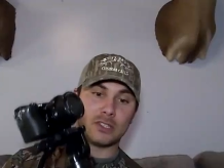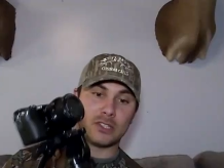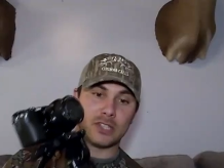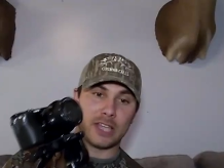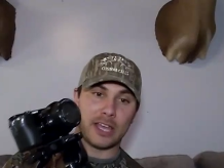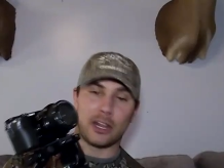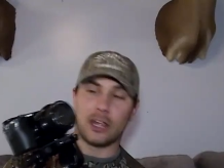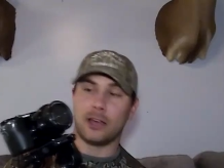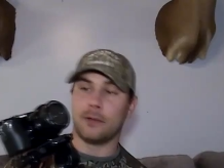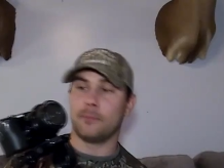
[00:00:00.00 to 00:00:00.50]

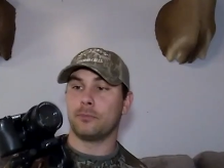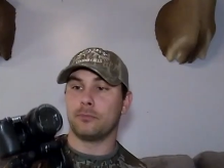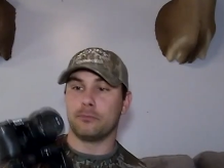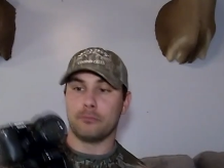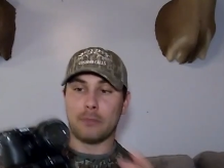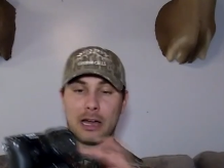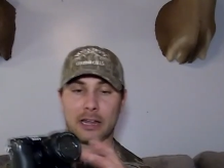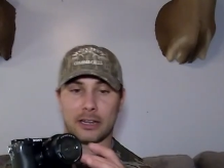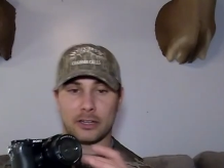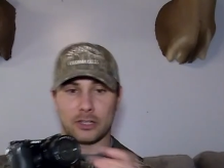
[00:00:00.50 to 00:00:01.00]
setup
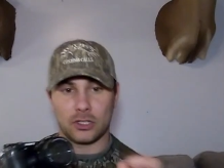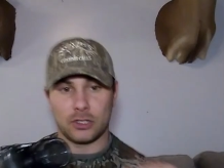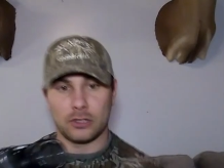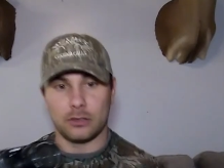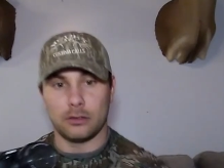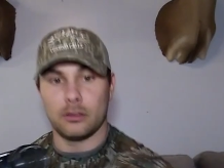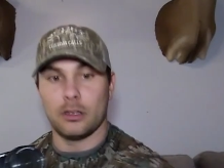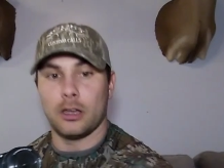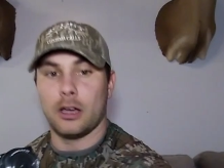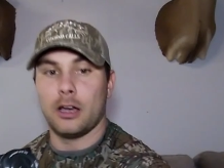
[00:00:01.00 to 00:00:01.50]

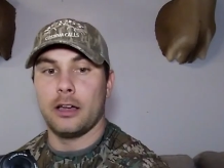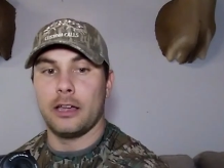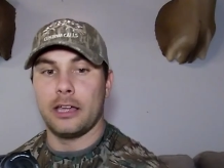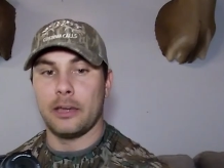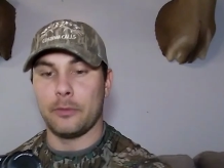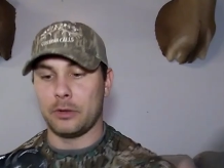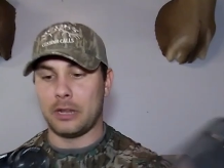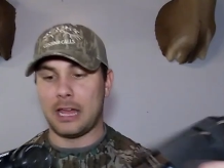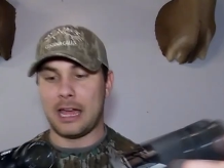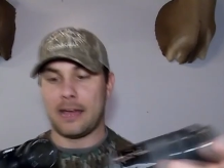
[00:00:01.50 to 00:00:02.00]
minus
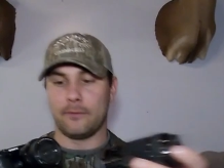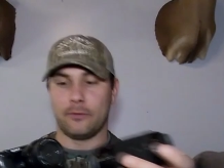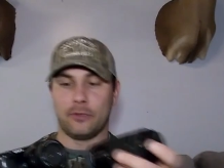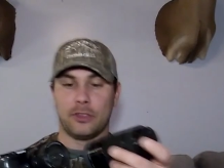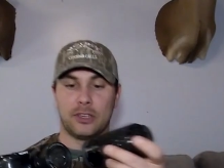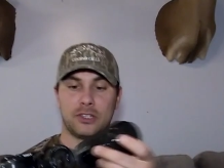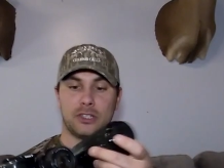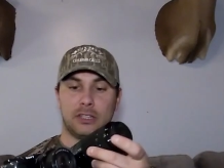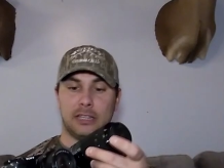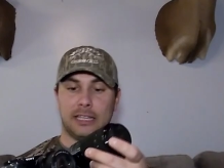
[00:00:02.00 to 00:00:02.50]
it would have
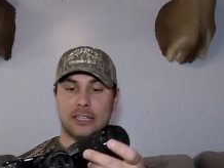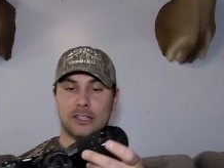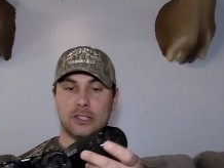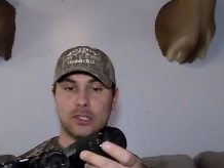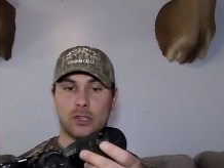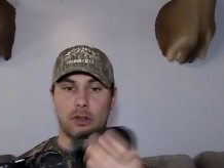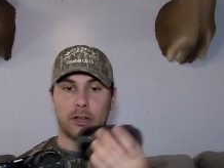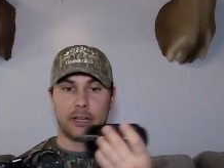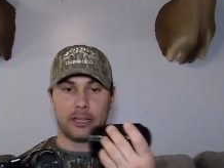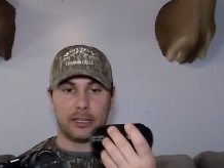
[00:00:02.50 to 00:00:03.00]
this
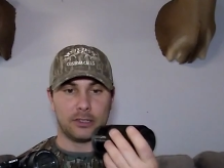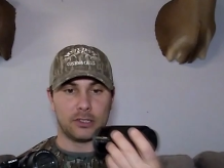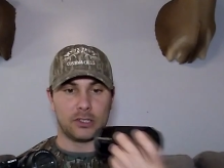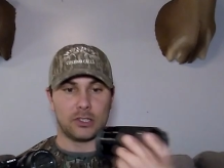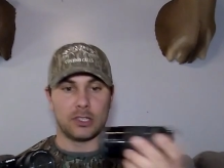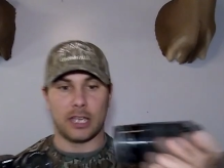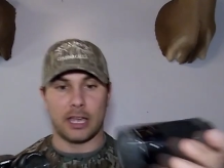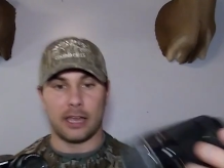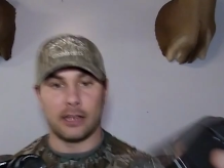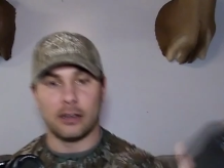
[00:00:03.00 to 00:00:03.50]
lens on it
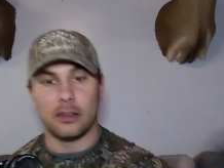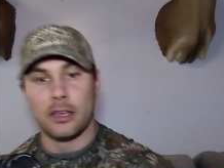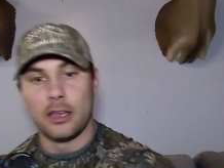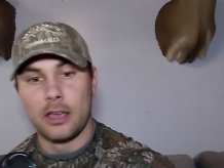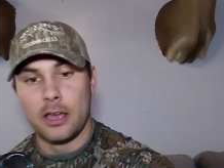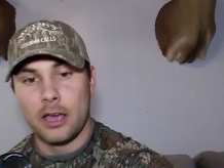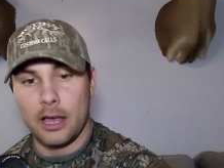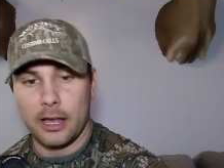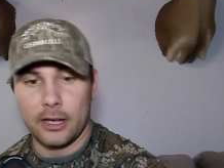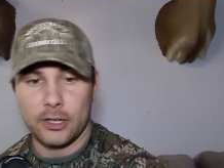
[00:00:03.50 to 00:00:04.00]
instead.
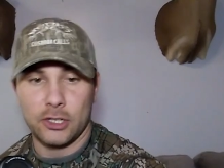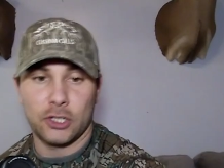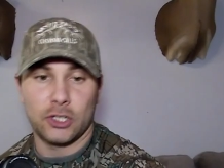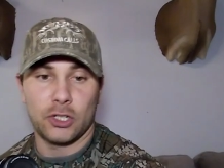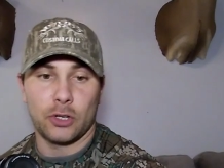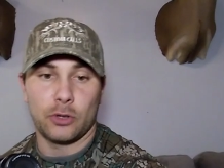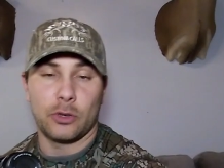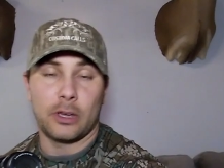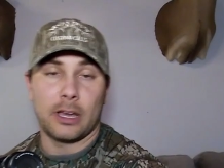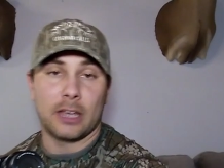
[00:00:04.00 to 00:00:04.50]
I actually
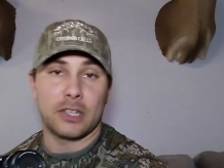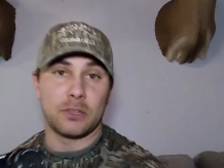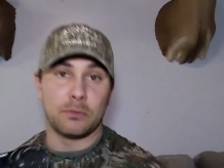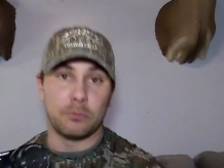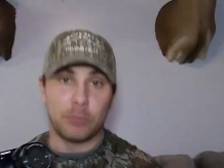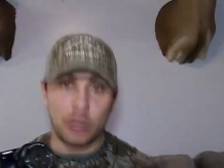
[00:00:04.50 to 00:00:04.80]
show you guys some